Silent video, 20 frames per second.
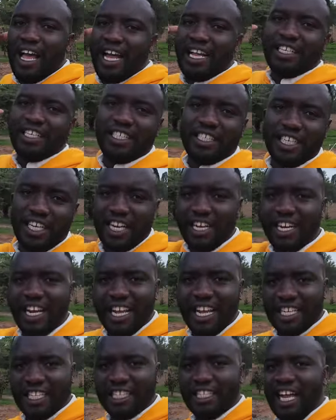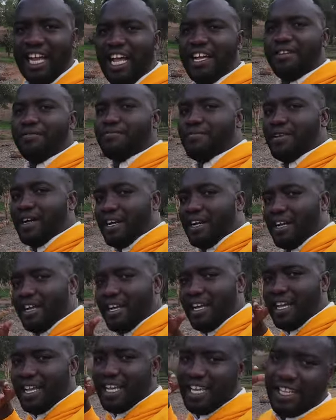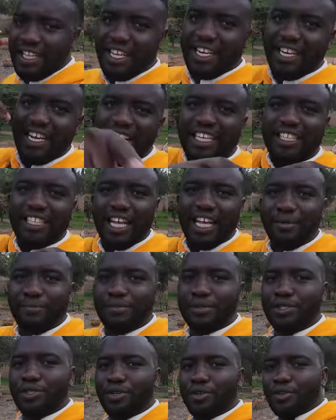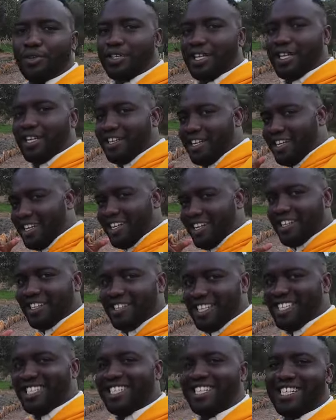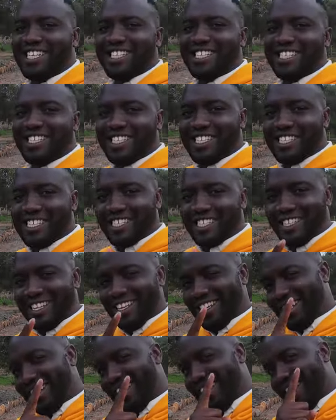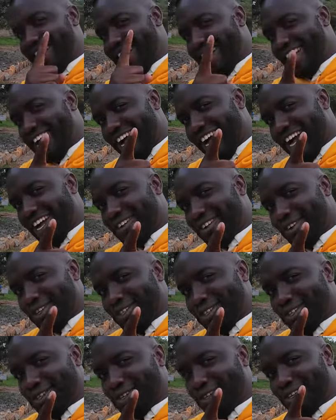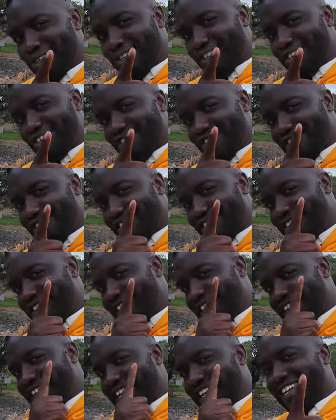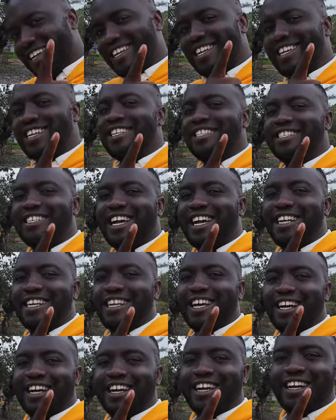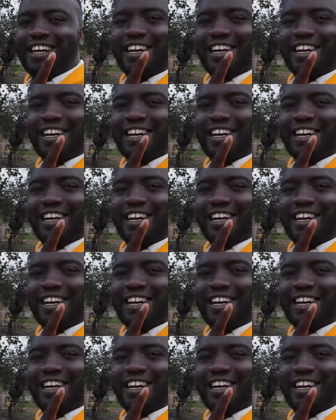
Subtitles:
Until next time, in the next episode, this is ANOTO in China.